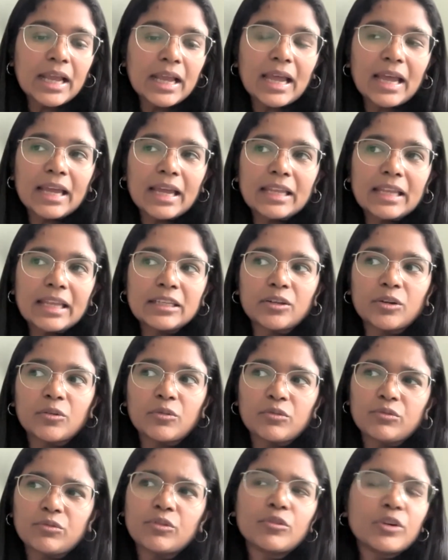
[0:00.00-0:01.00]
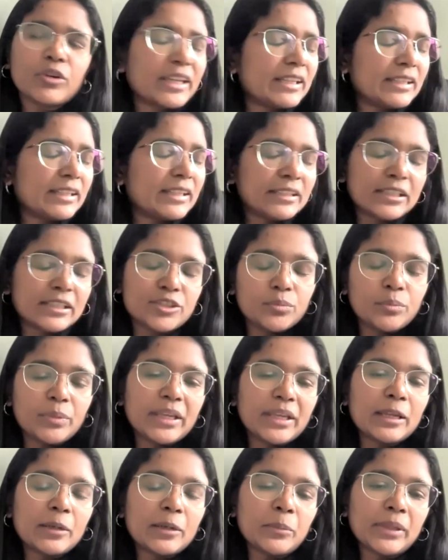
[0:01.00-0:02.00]
And to
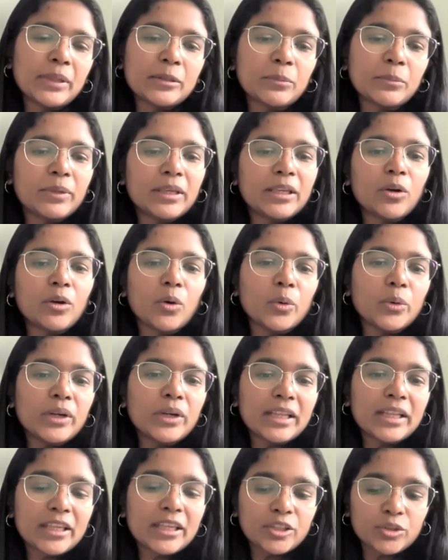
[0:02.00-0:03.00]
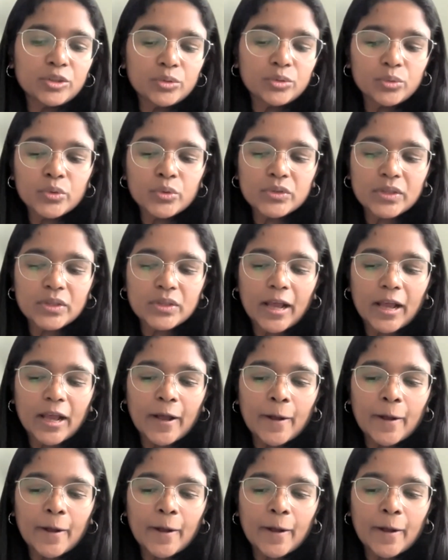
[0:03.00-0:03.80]
begin with, we only use